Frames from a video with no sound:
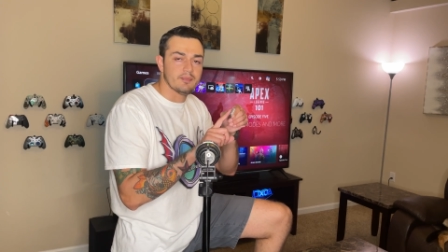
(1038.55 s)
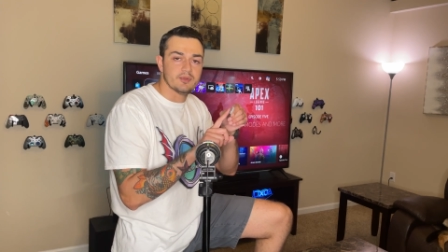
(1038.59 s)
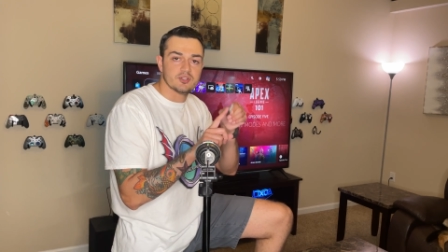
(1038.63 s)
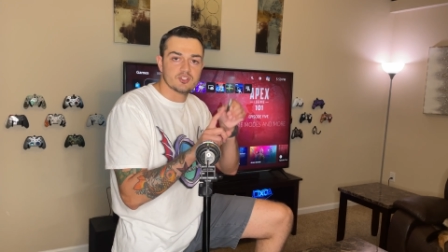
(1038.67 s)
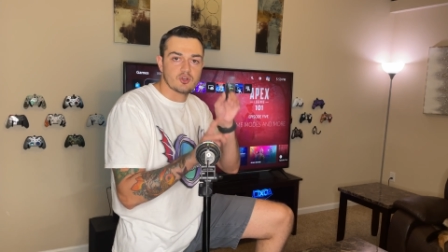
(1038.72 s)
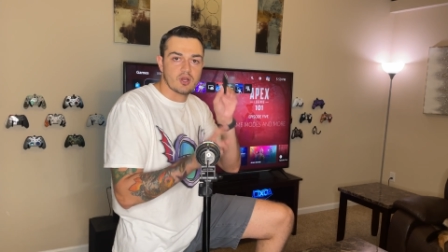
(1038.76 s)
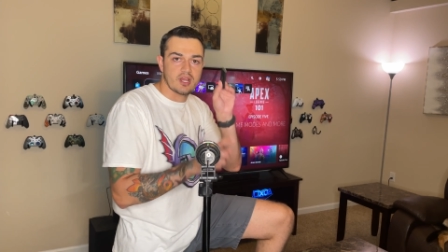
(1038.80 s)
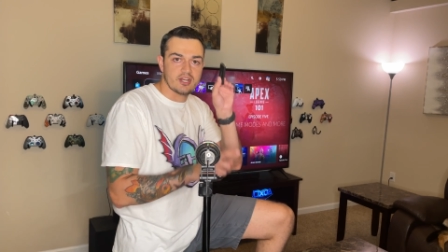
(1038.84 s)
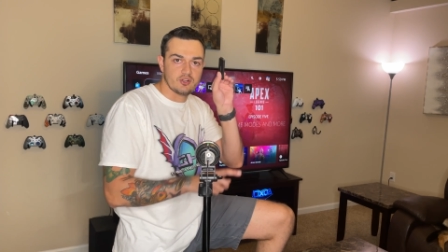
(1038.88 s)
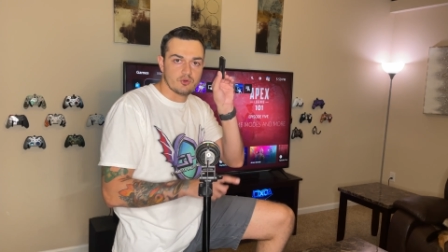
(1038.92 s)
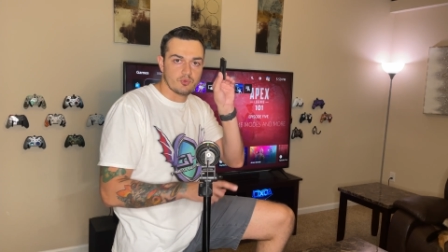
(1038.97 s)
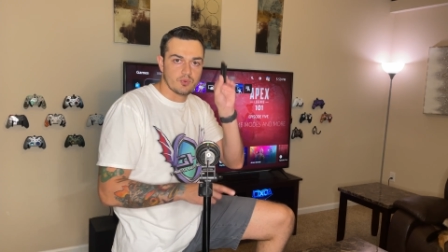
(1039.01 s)
it
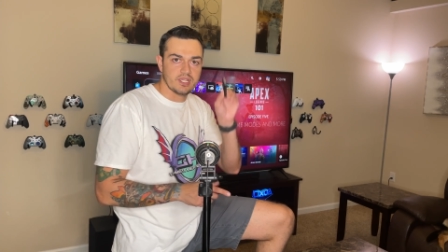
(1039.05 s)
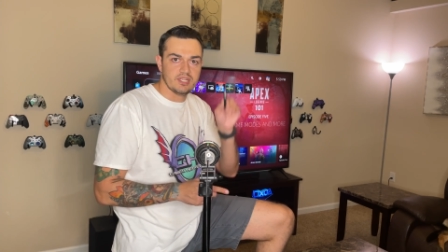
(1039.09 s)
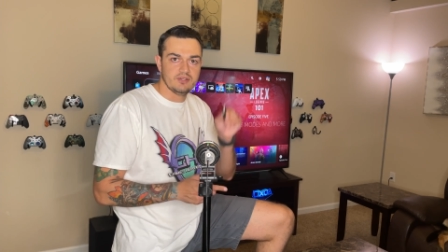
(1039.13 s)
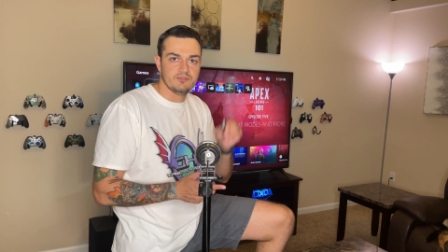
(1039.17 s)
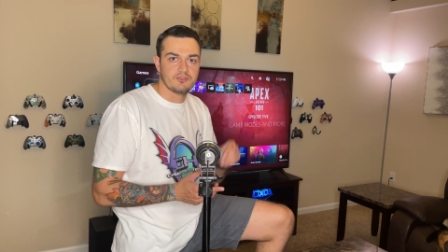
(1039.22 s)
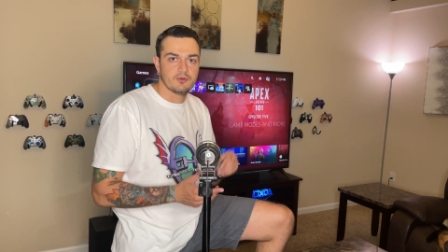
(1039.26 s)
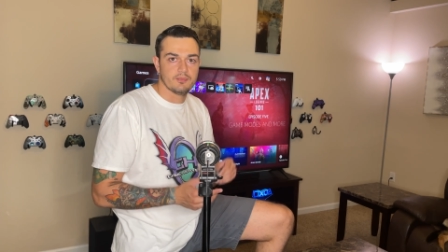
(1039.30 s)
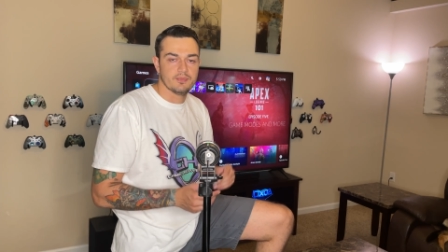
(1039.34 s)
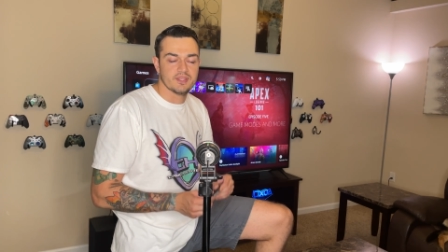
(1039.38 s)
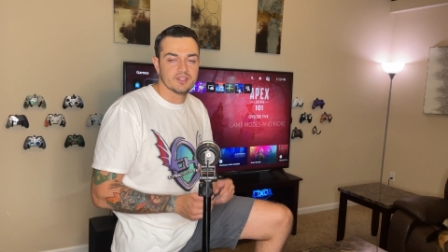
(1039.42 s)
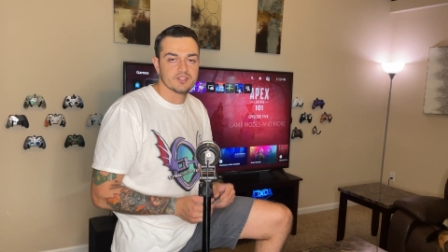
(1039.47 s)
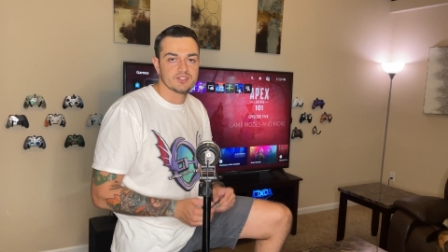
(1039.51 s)
tried to read
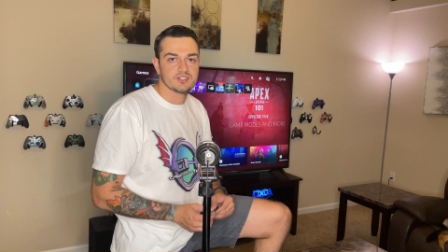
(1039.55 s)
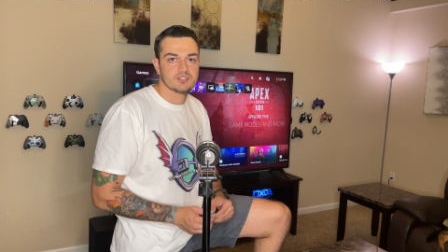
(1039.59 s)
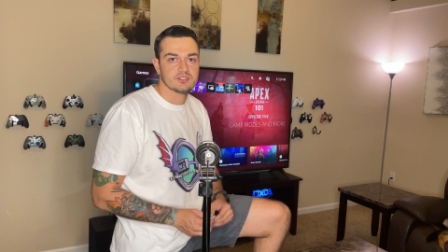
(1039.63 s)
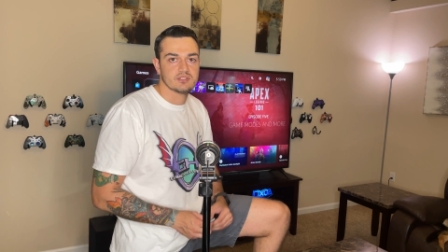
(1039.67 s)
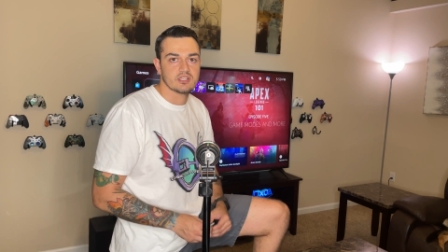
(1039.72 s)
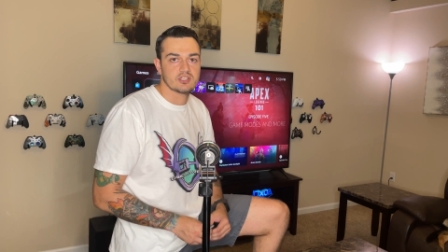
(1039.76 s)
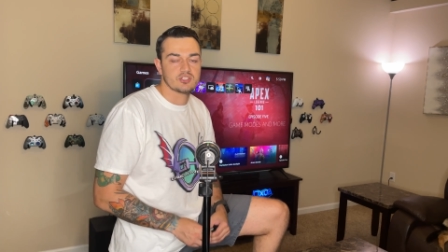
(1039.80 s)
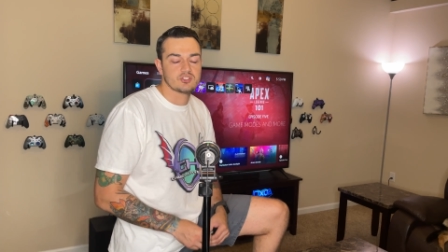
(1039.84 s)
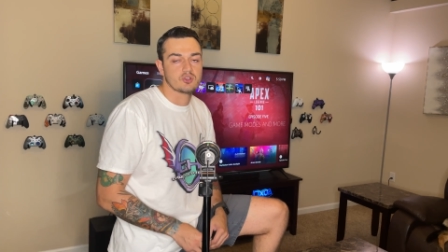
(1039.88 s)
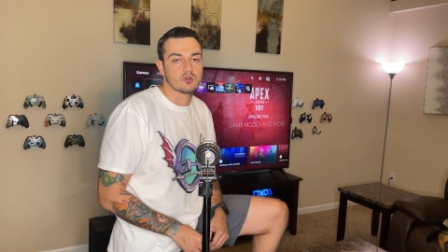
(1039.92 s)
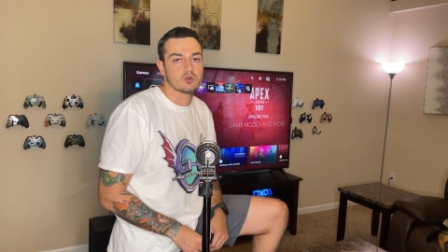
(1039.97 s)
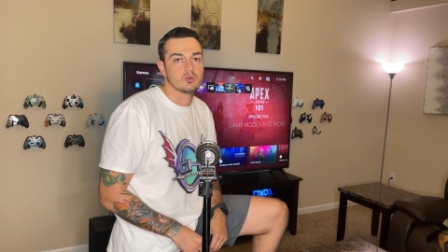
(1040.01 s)
from this
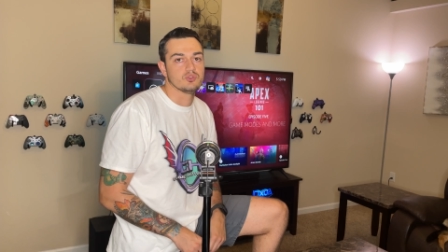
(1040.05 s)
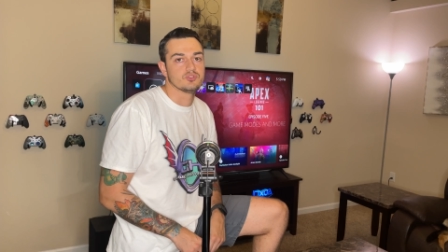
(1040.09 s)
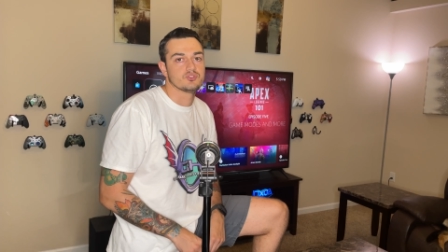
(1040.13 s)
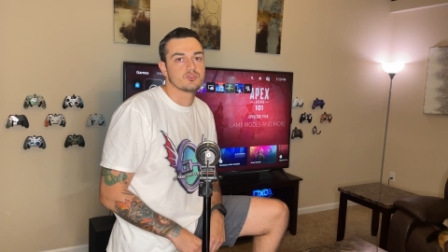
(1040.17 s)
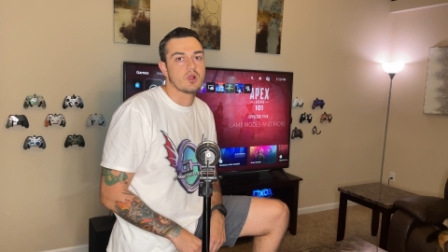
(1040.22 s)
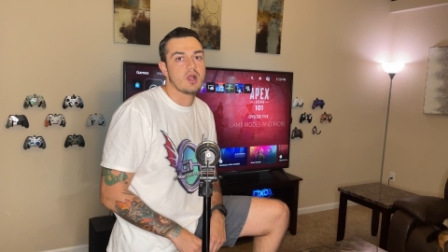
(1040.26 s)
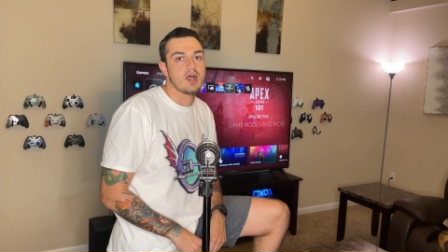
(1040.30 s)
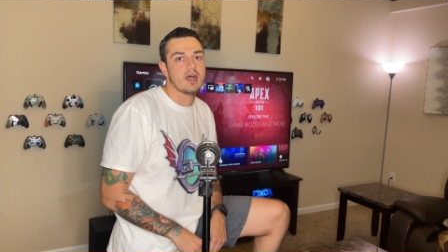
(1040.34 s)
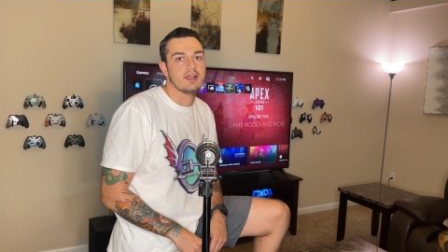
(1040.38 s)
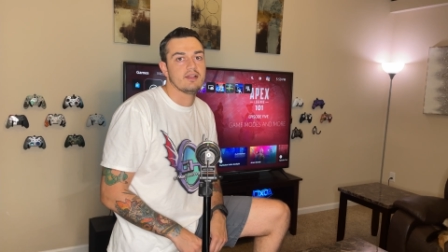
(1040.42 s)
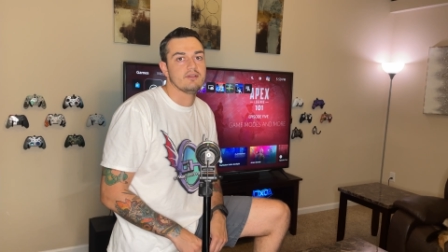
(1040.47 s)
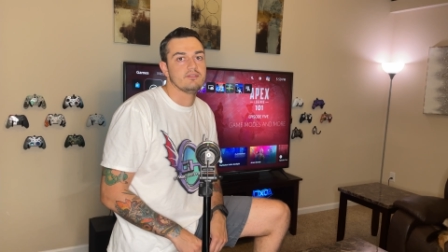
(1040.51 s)
external
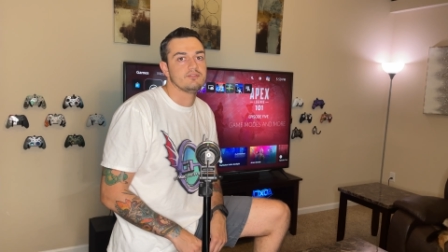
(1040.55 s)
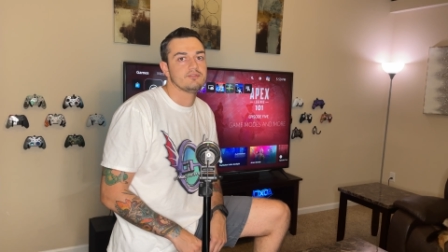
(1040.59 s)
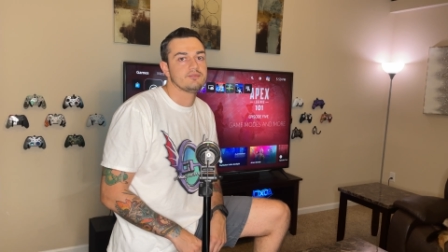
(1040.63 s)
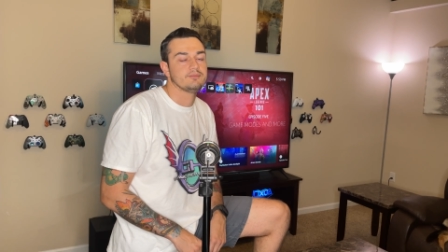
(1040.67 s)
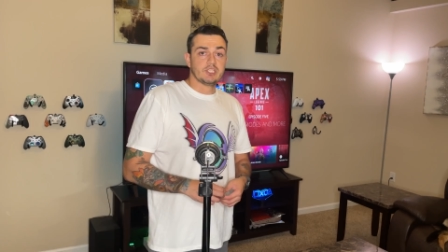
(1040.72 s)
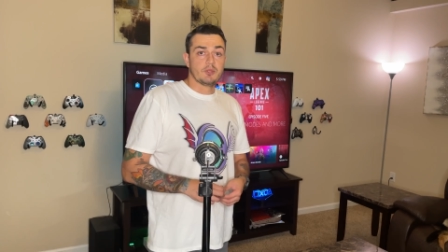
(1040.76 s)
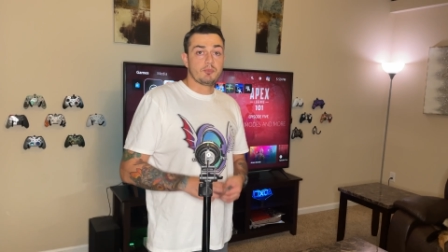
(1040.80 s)
drive.